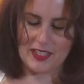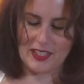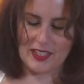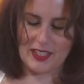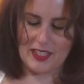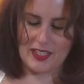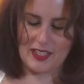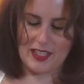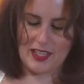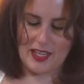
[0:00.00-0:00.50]

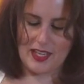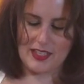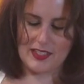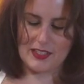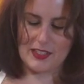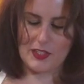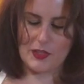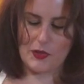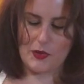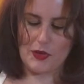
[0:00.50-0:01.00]
And as
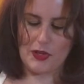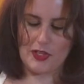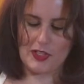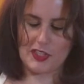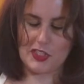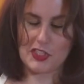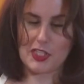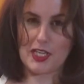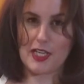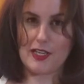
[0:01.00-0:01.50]
the
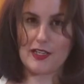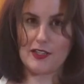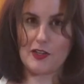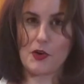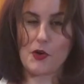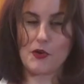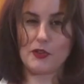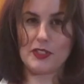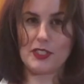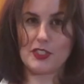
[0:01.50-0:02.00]

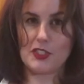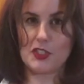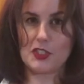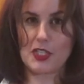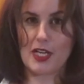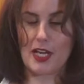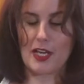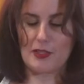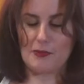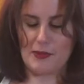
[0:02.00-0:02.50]
oldest
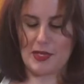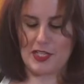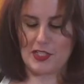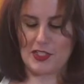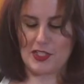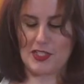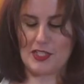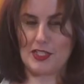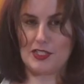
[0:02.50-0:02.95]
child mentioned,